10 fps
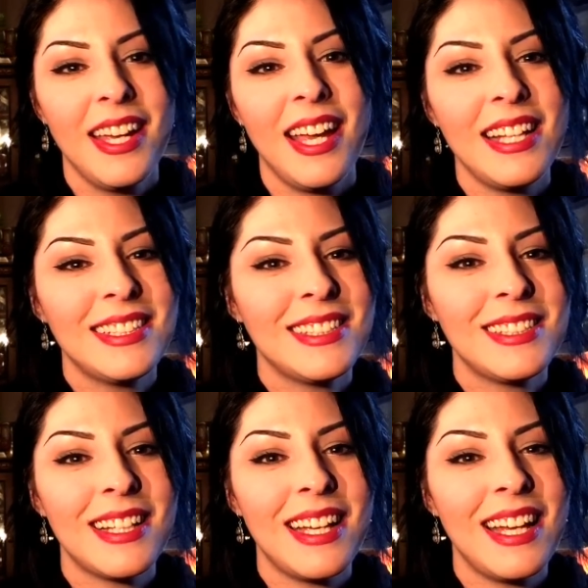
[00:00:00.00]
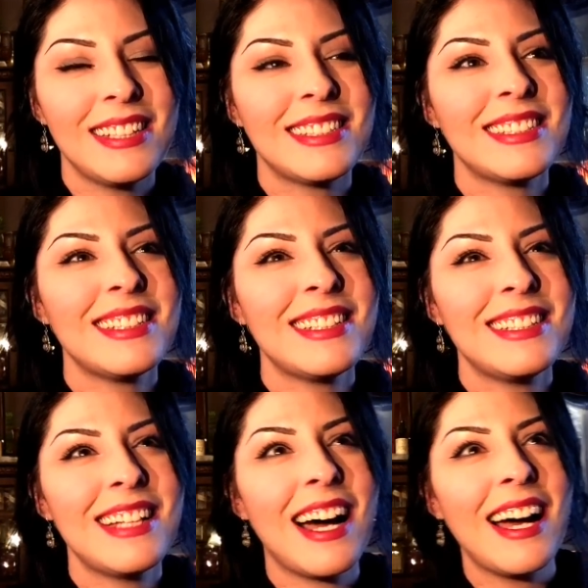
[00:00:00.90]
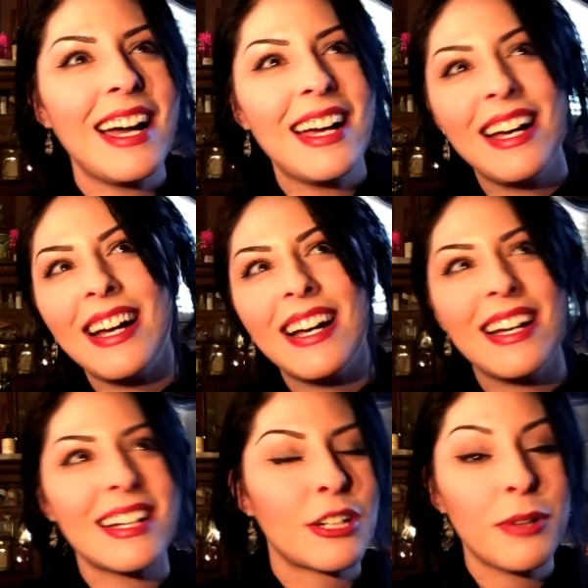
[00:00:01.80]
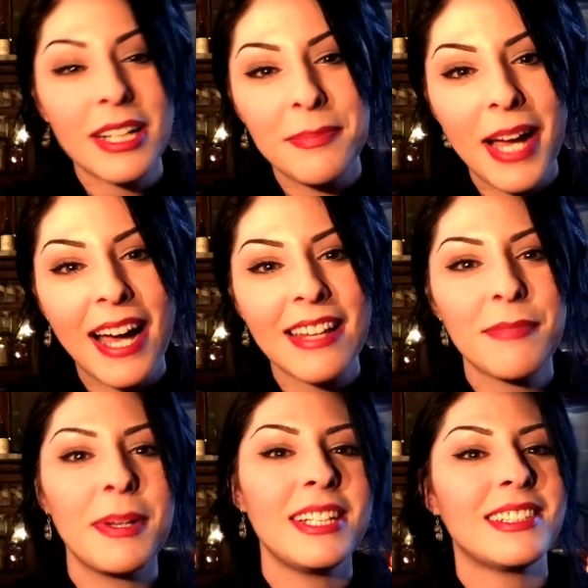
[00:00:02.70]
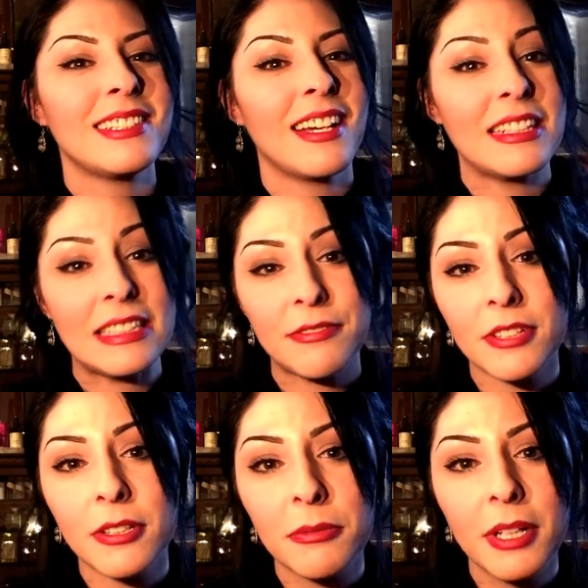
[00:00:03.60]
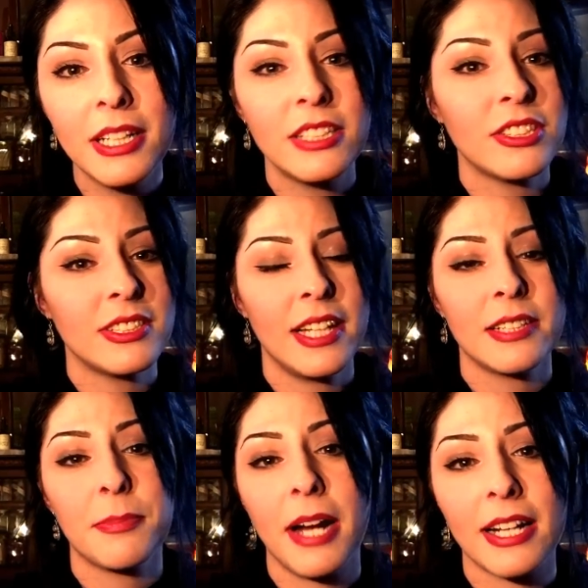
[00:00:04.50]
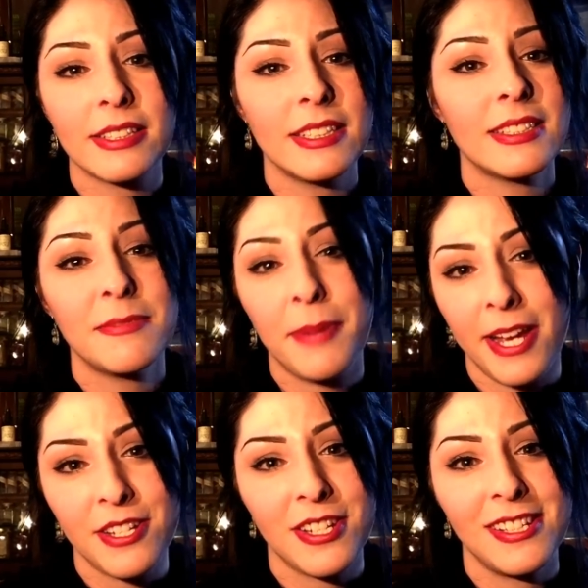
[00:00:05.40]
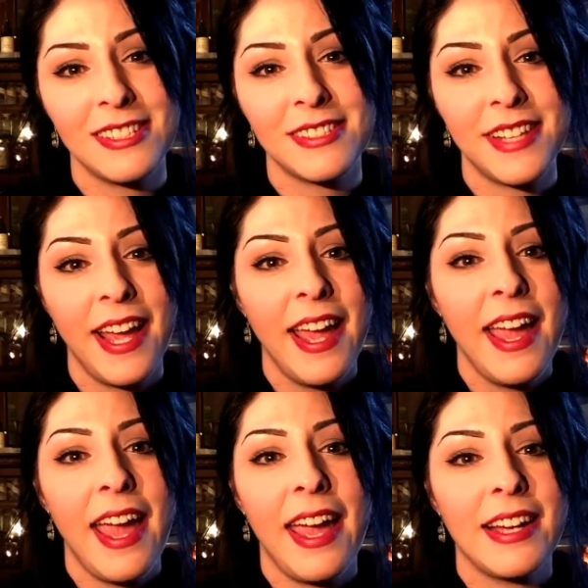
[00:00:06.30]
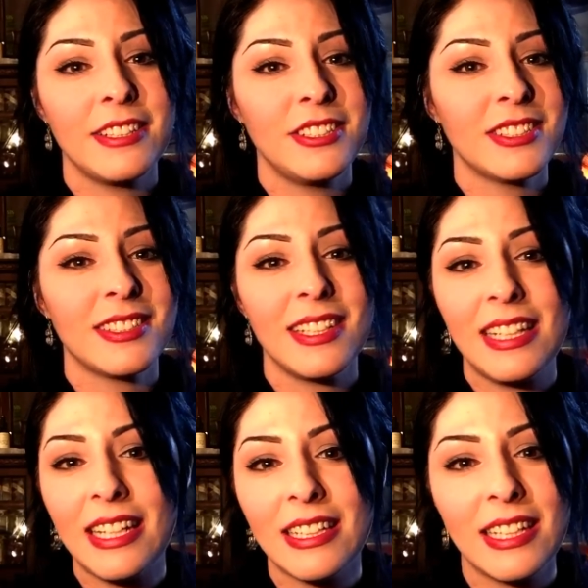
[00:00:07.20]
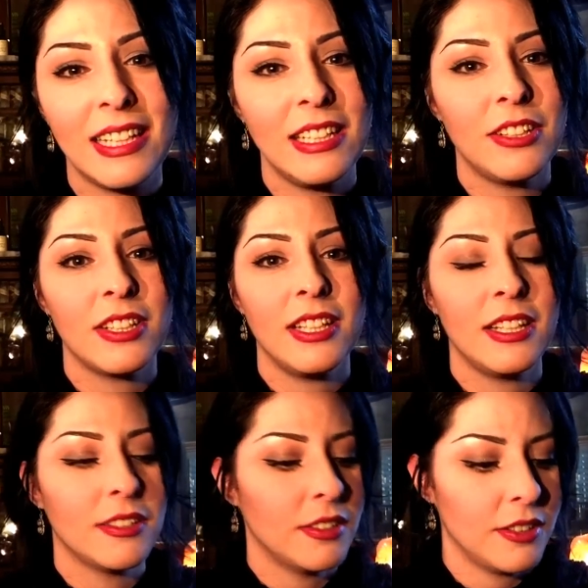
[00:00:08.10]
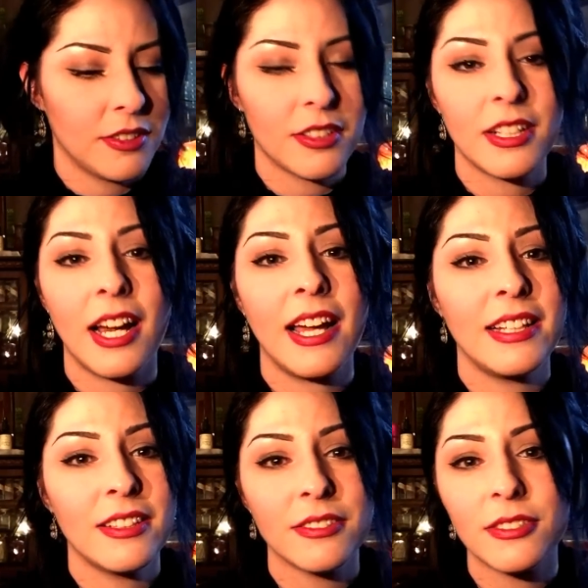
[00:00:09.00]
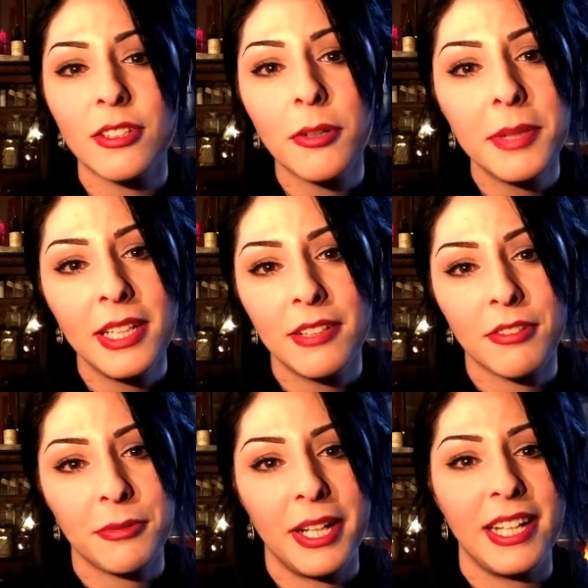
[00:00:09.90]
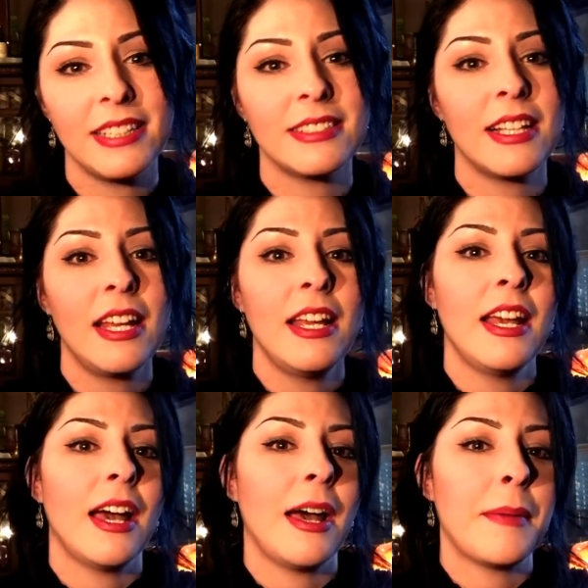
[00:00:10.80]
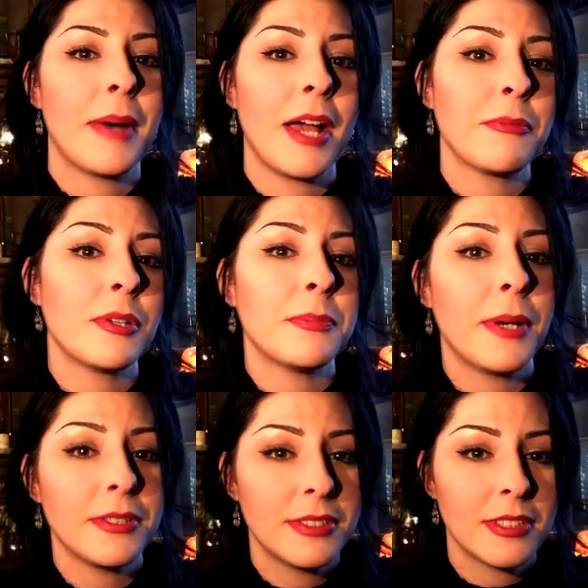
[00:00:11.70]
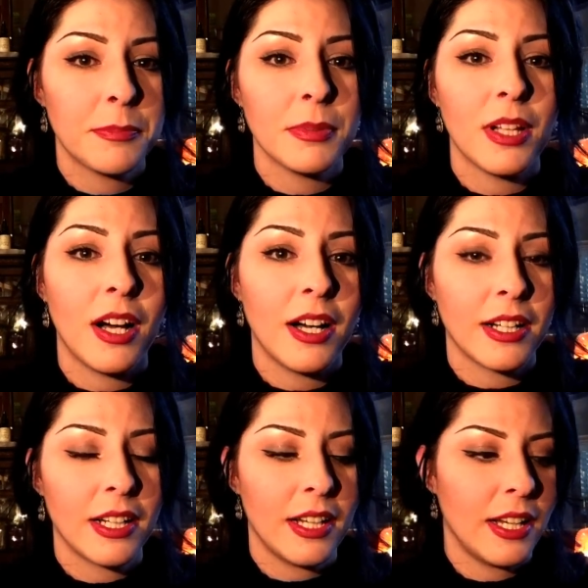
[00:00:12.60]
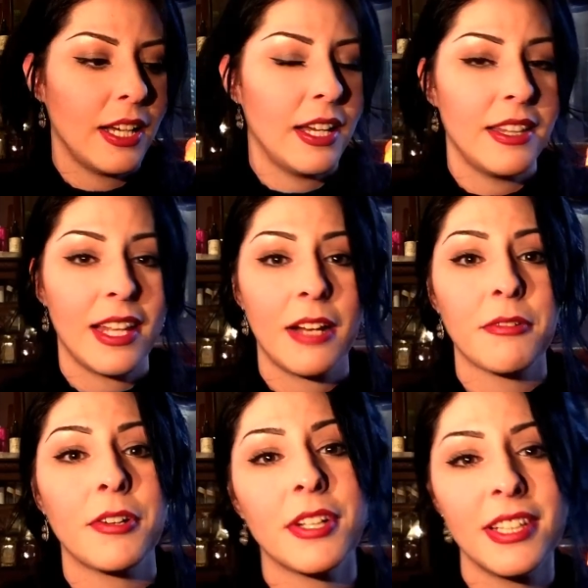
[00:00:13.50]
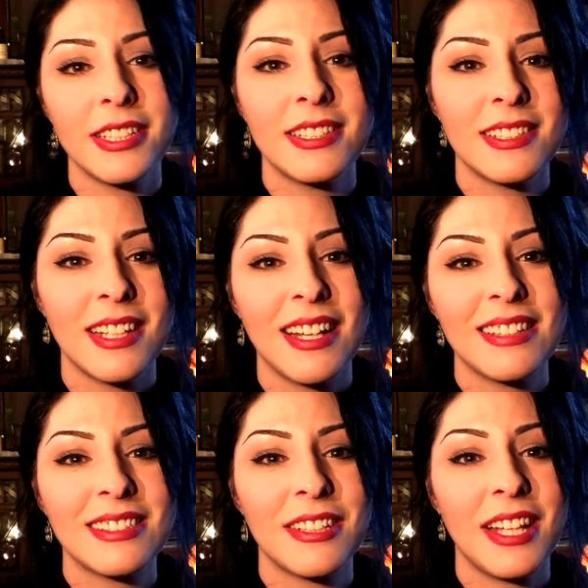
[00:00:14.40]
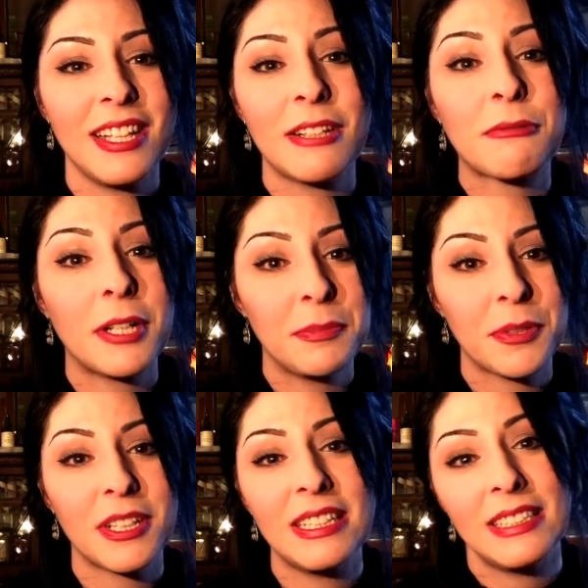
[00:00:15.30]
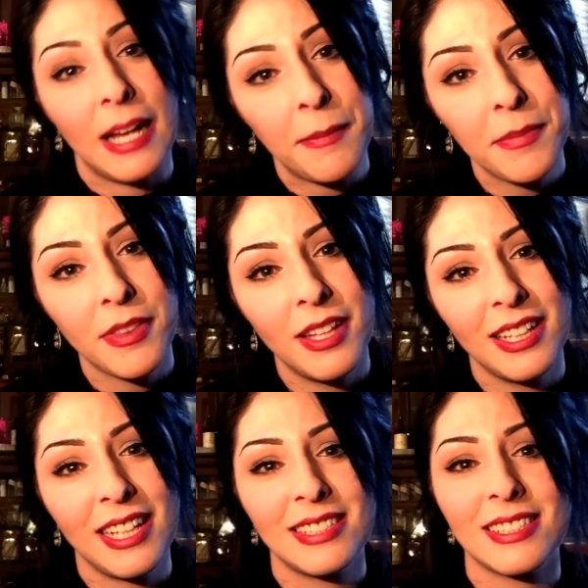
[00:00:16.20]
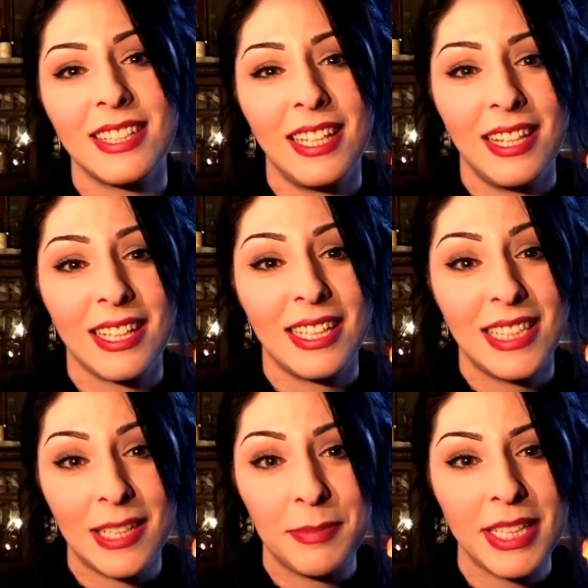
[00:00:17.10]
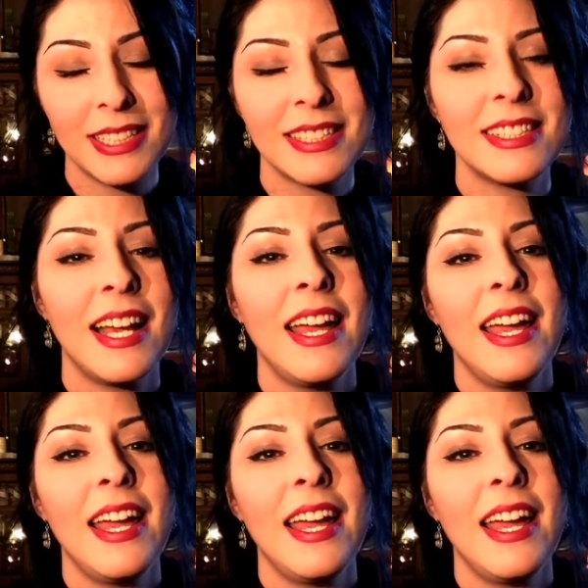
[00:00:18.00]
it's it's not a quick path, but it's not a difficult one. It just takes practice and patience and just healing. You can heal your third eye in those so many different ways. Um, I will post the blog uh, that I wrote on this so that you can read more in depth in case there's anything I did miss.